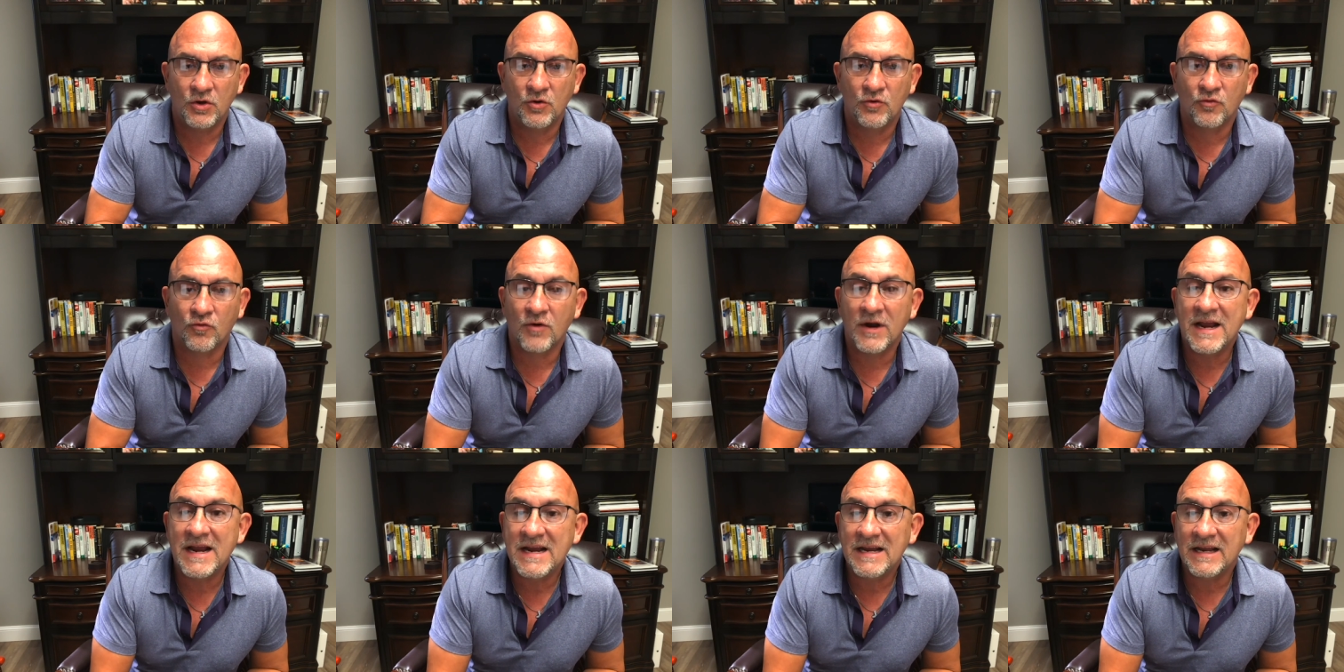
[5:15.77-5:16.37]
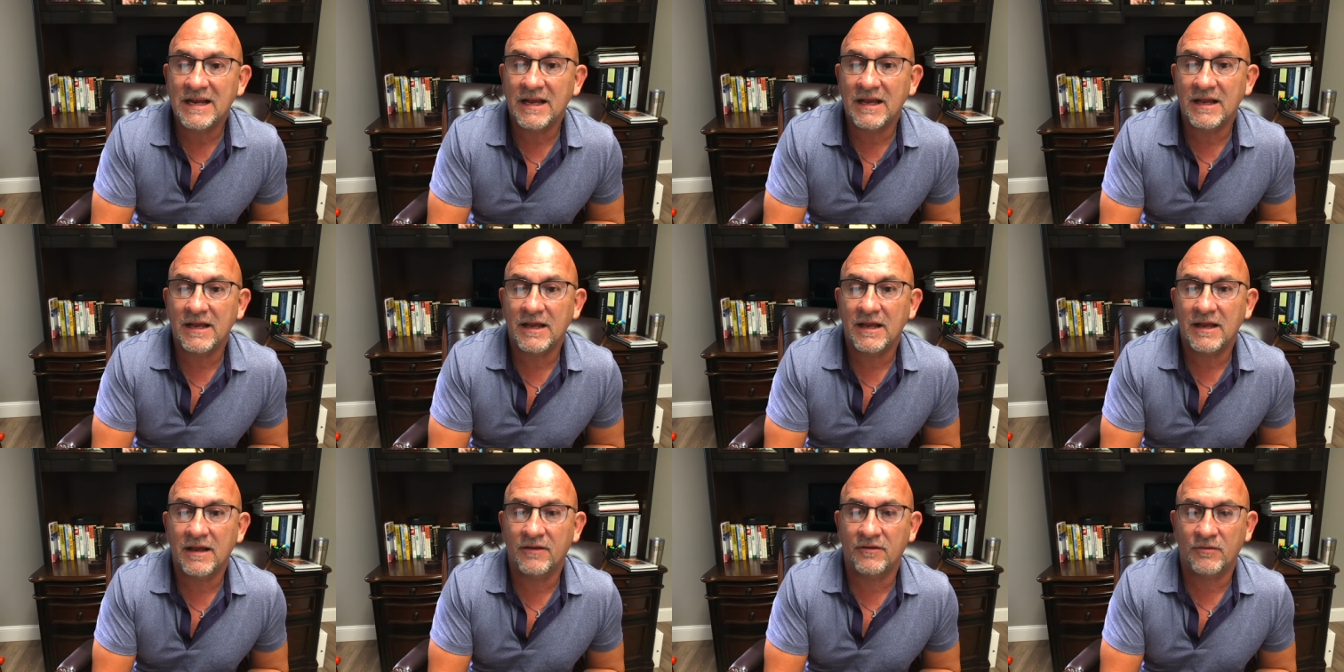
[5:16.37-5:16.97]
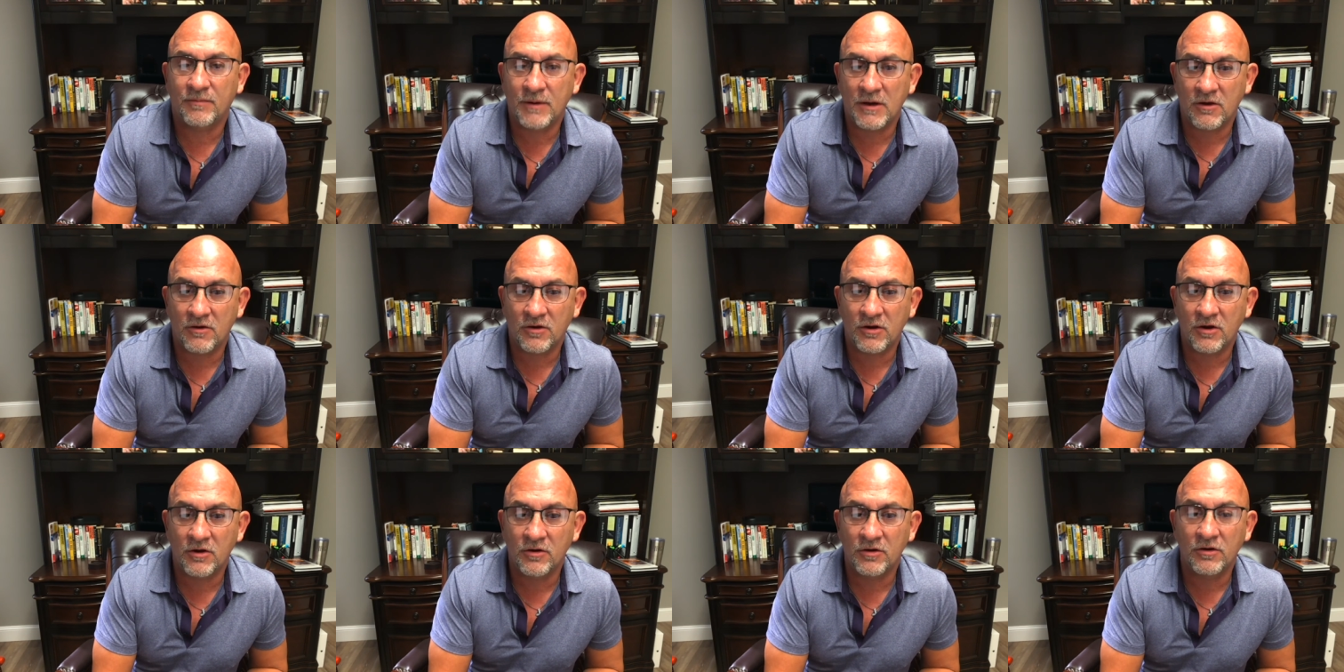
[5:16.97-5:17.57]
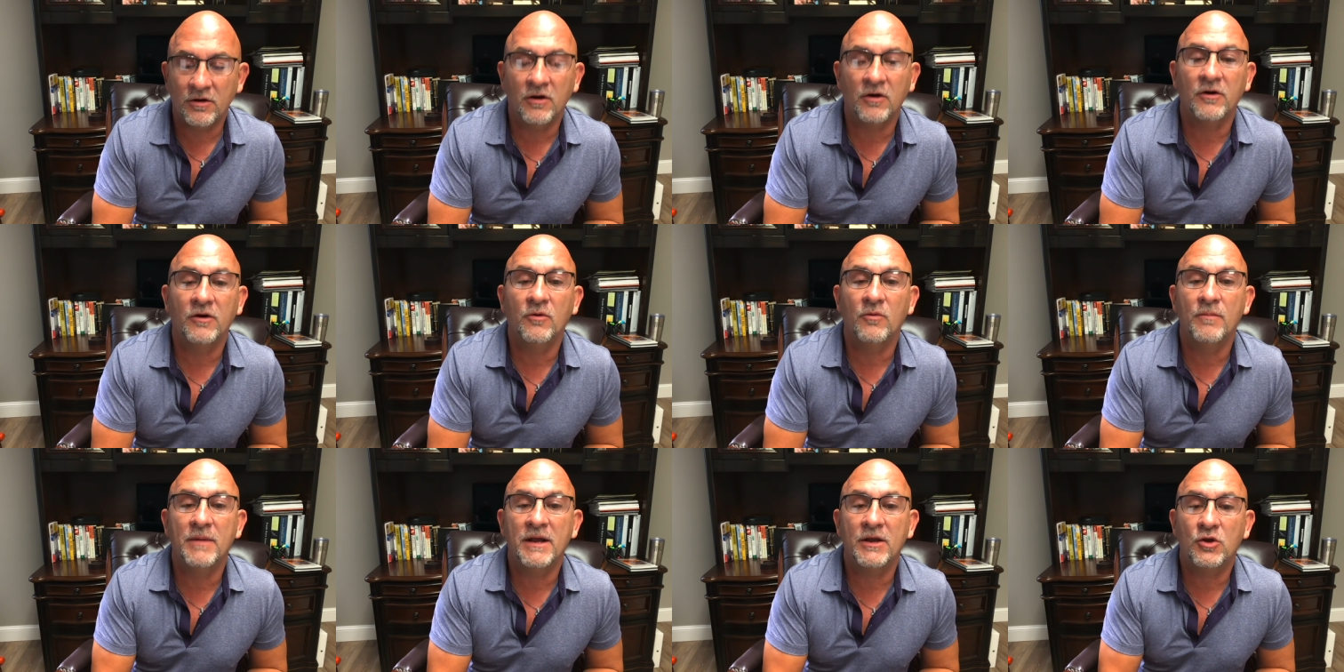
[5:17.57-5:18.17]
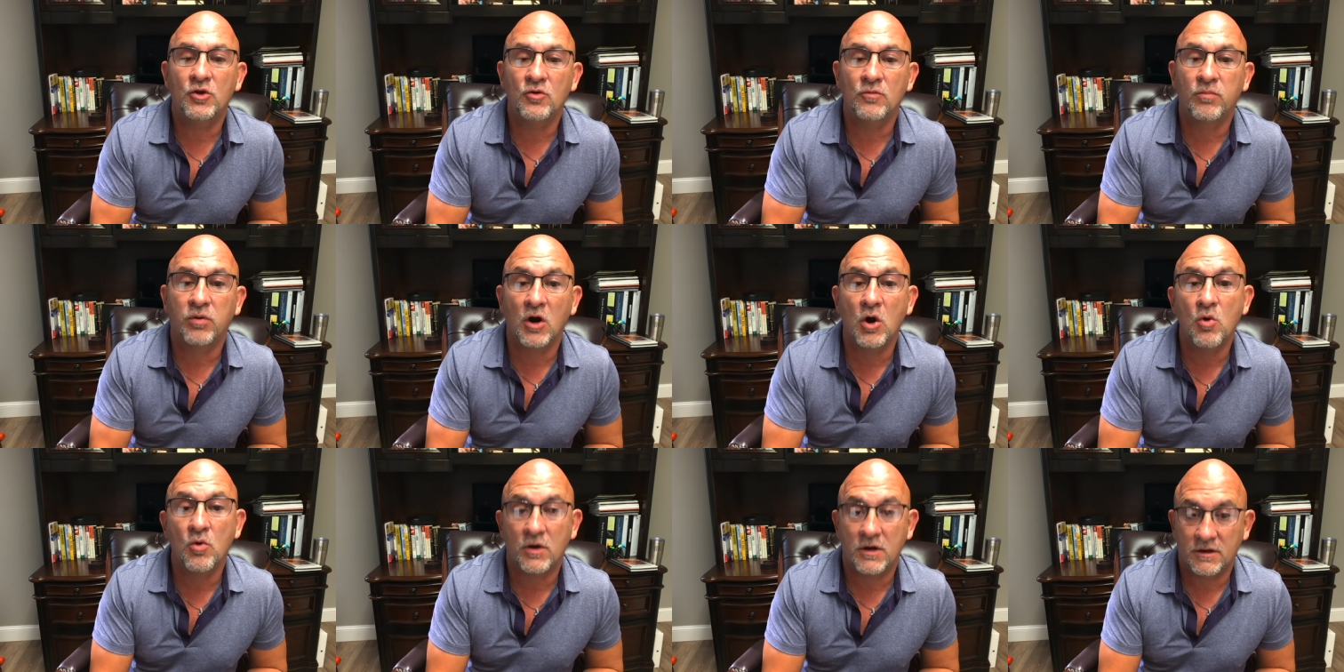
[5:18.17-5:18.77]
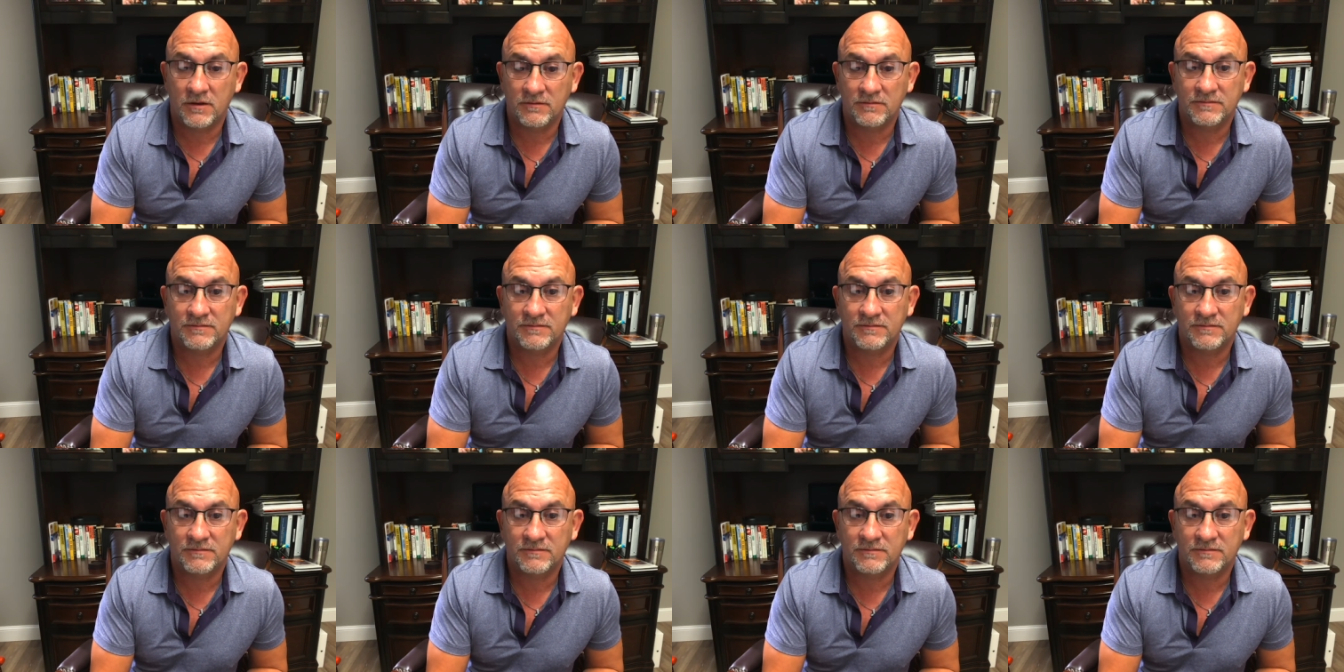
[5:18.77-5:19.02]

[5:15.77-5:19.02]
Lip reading: great as a powder coater, or it will make you broke.